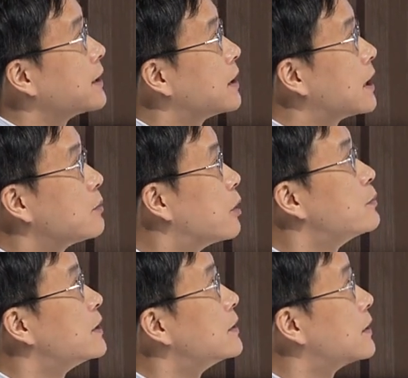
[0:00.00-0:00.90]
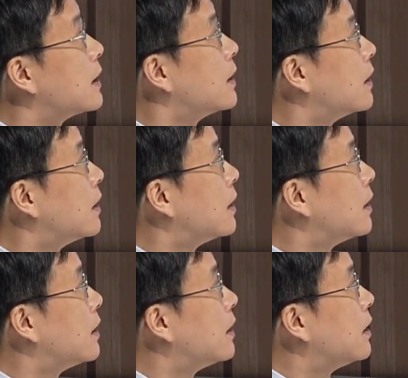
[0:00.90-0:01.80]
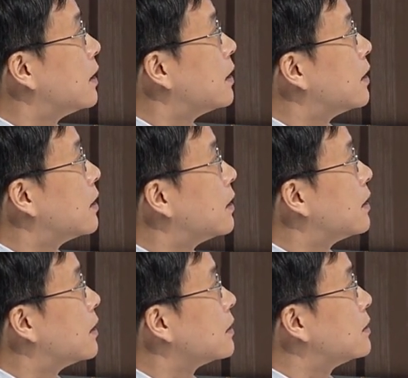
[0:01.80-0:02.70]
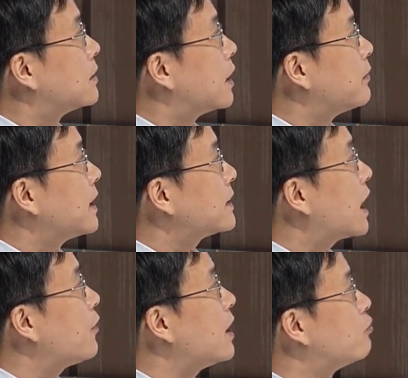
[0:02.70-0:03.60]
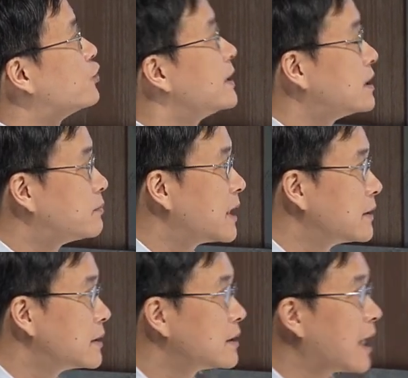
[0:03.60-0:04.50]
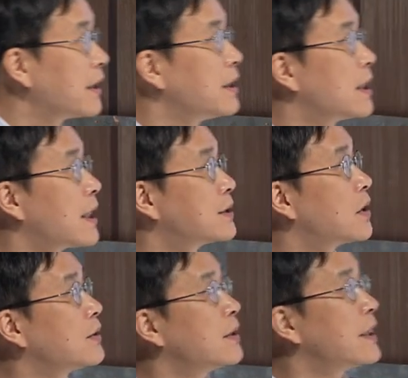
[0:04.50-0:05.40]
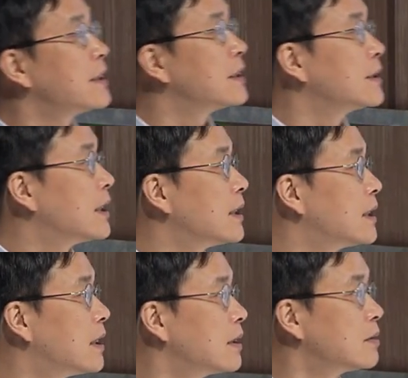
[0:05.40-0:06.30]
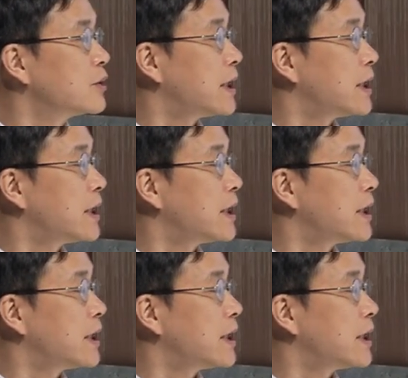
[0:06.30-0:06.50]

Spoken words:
is not the human rights, but stronger the social order.